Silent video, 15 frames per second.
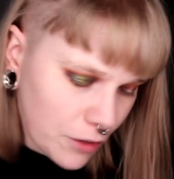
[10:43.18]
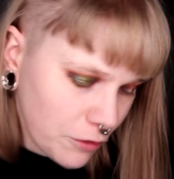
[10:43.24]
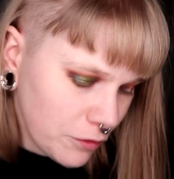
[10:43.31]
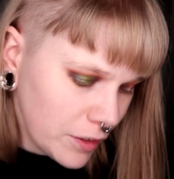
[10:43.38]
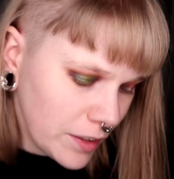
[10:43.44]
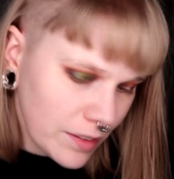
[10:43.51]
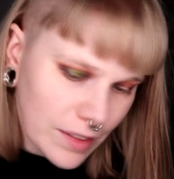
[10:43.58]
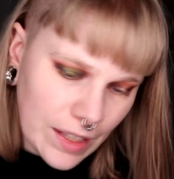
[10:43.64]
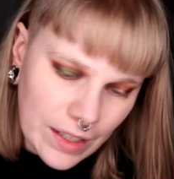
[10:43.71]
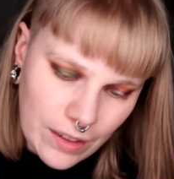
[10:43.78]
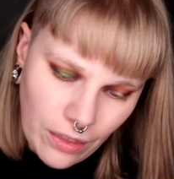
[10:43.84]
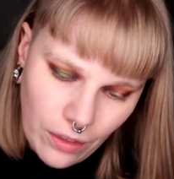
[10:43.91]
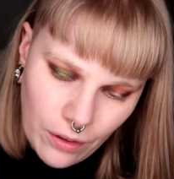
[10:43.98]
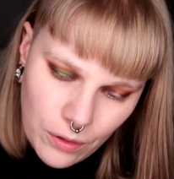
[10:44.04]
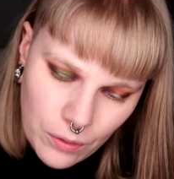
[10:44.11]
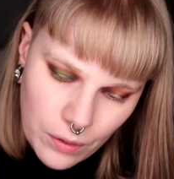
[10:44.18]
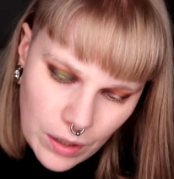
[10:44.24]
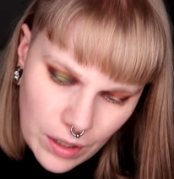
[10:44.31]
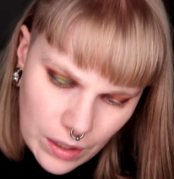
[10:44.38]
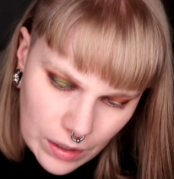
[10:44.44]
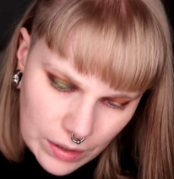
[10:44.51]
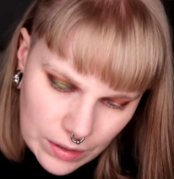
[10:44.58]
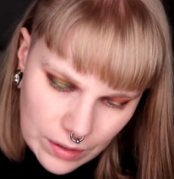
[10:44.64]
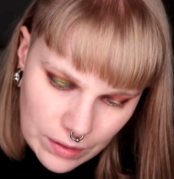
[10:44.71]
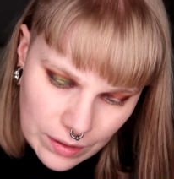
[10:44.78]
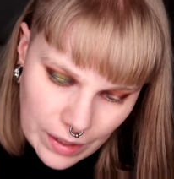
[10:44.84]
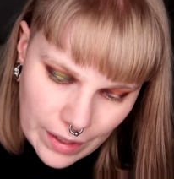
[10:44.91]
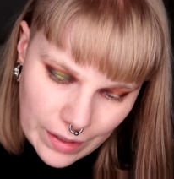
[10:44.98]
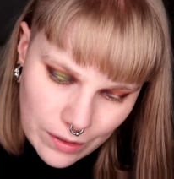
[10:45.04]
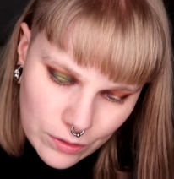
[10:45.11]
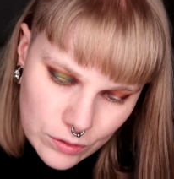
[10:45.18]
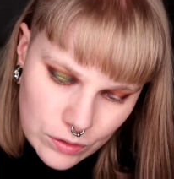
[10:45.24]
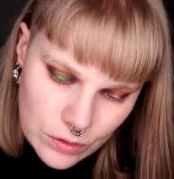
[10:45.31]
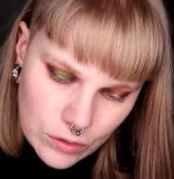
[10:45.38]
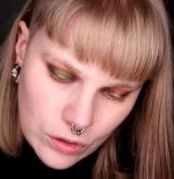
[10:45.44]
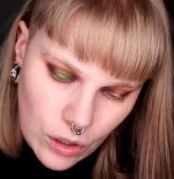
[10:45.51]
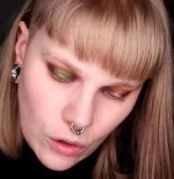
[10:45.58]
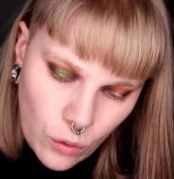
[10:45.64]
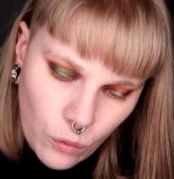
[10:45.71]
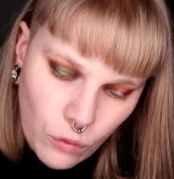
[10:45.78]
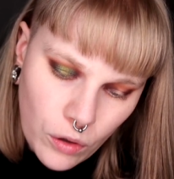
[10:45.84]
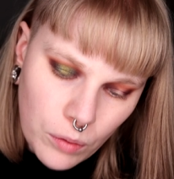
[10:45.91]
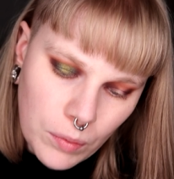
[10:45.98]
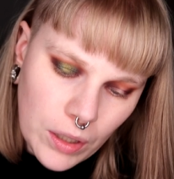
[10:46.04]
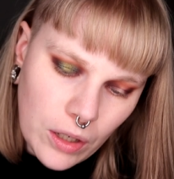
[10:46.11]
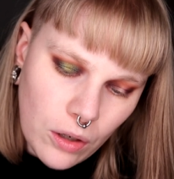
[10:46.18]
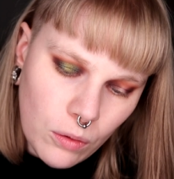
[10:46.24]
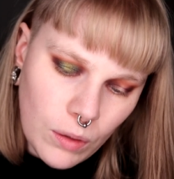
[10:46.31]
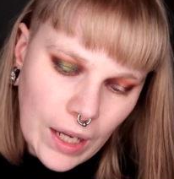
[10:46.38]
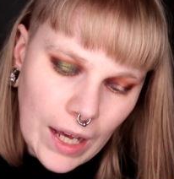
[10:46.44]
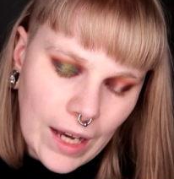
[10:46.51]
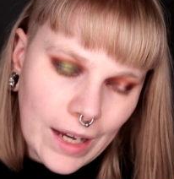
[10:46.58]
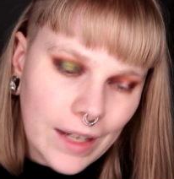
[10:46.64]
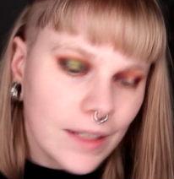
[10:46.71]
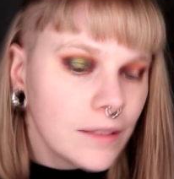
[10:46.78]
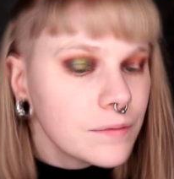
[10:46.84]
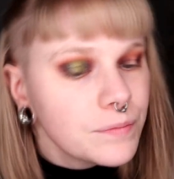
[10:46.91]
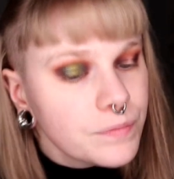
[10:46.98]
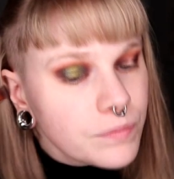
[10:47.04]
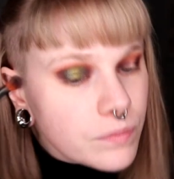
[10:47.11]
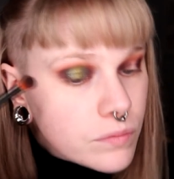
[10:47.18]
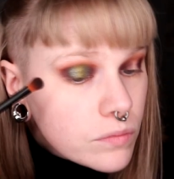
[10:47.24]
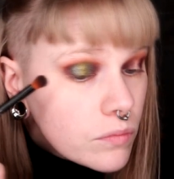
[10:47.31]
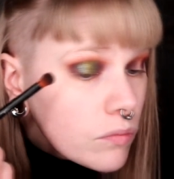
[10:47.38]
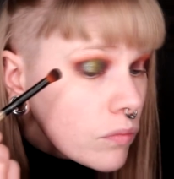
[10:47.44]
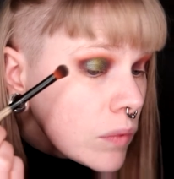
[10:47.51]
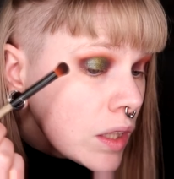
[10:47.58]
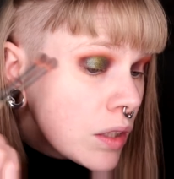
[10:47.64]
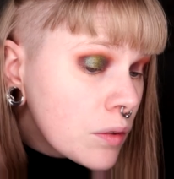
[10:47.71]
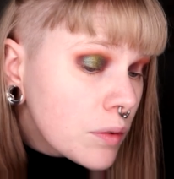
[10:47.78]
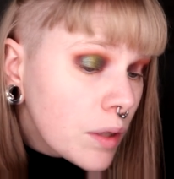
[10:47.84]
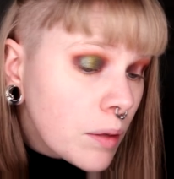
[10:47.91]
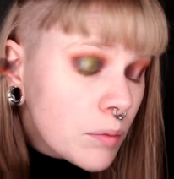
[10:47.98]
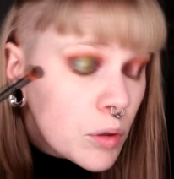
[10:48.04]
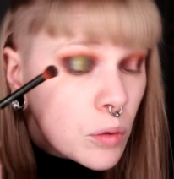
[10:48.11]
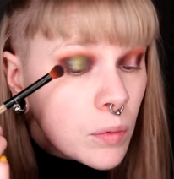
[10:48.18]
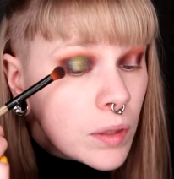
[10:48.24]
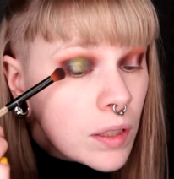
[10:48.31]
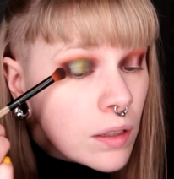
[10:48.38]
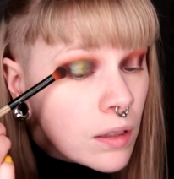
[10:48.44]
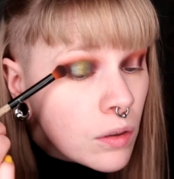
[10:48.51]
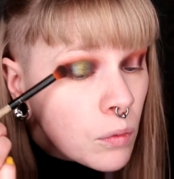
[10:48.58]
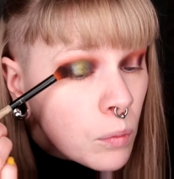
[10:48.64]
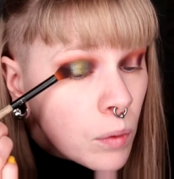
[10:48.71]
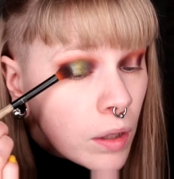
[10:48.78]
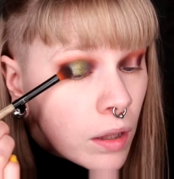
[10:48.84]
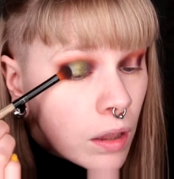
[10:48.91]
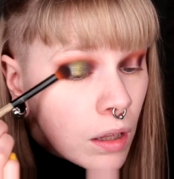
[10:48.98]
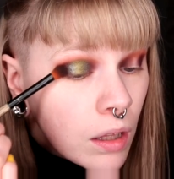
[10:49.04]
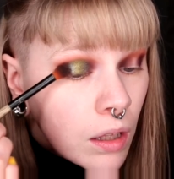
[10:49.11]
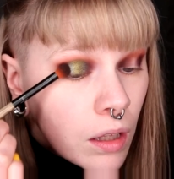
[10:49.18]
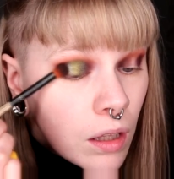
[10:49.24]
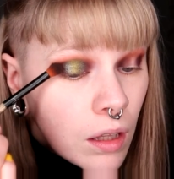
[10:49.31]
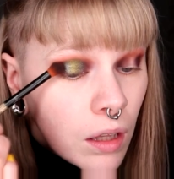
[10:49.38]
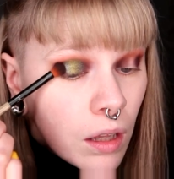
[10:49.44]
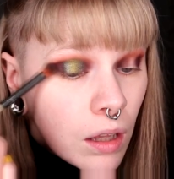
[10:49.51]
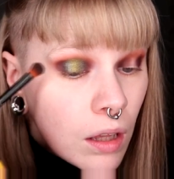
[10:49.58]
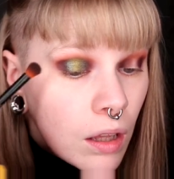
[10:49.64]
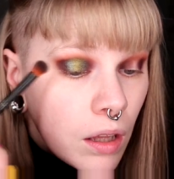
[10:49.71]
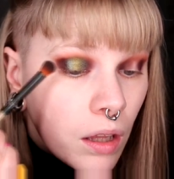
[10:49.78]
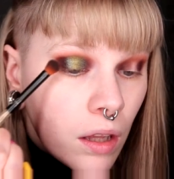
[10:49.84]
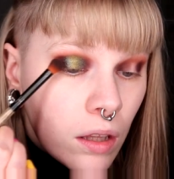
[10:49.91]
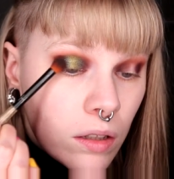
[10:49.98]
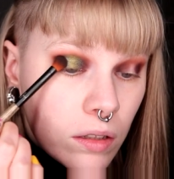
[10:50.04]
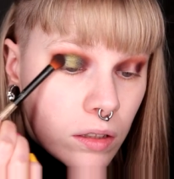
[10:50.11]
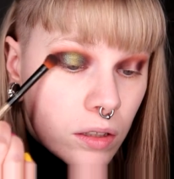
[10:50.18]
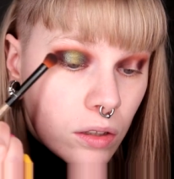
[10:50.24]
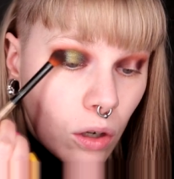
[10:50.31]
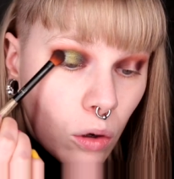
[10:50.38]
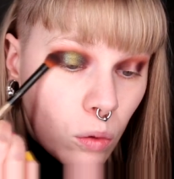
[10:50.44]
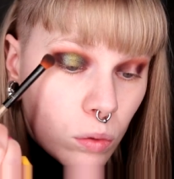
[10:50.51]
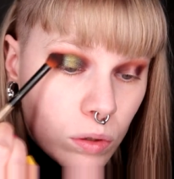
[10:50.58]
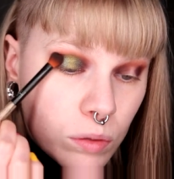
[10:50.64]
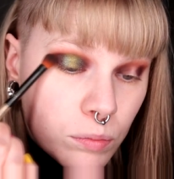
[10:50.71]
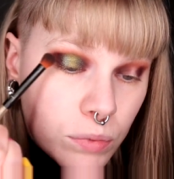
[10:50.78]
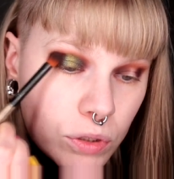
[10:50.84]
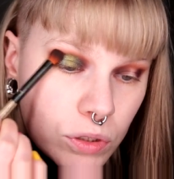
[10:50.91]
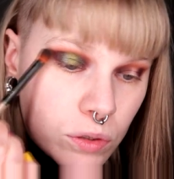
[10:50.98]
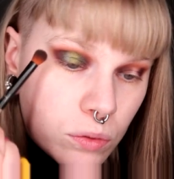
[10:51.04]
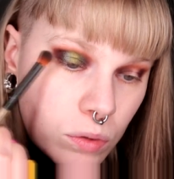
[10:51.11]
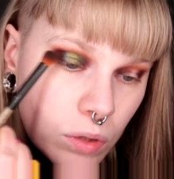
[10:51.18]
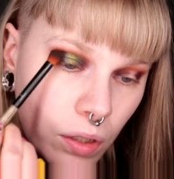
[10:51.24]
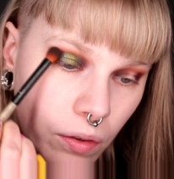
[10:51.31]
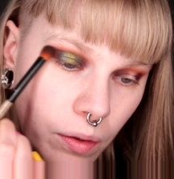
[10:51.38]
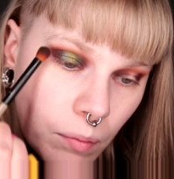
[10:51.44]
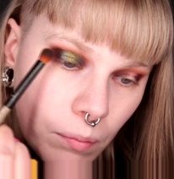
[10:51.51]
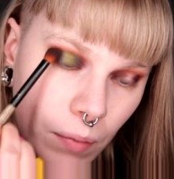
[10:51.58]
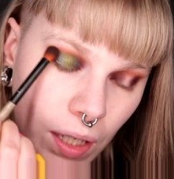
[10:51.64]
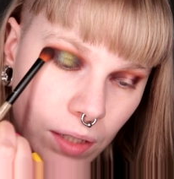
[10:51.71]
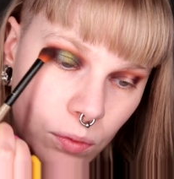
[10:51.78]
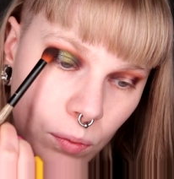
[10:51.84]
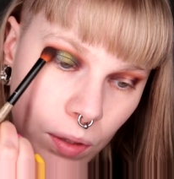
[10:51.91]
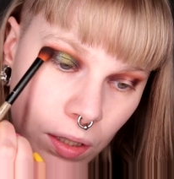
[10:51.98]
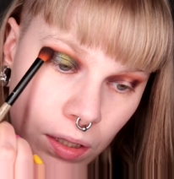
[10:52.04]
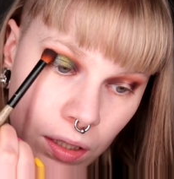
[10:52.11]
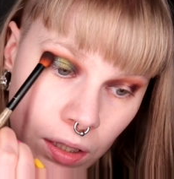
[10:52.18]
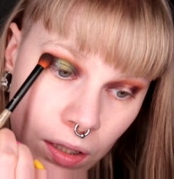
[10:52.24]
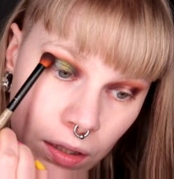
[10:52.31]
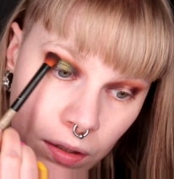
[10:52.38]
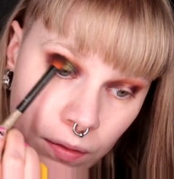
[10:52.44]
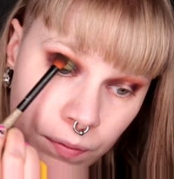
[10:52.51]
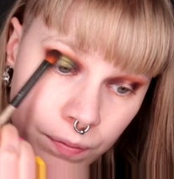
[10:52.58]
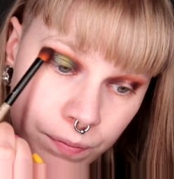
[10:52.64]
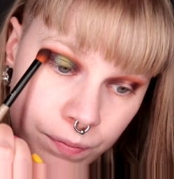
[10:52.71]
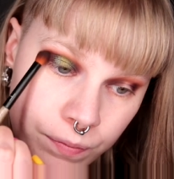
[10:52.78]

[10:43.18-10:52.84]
it feels like though this halo took over my whole eye so I'm going in with the cold brew the matte one again